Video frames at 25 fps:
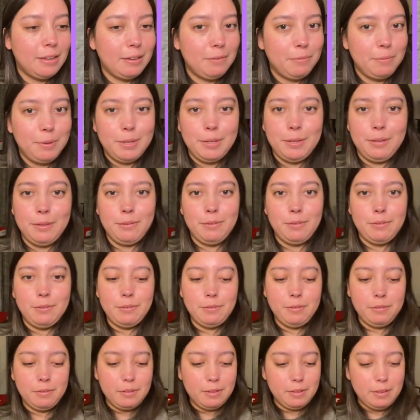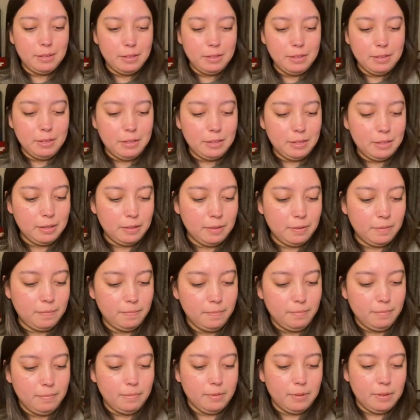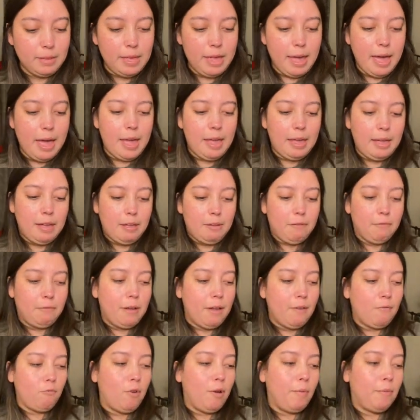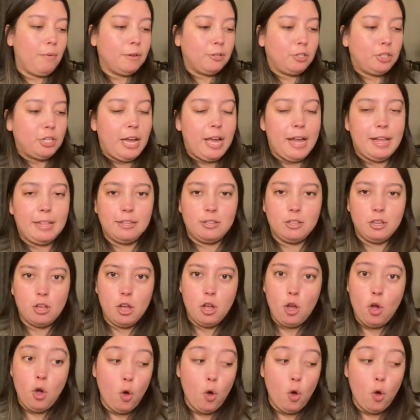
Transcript: Woohoo. Okay, we have 1 more chance.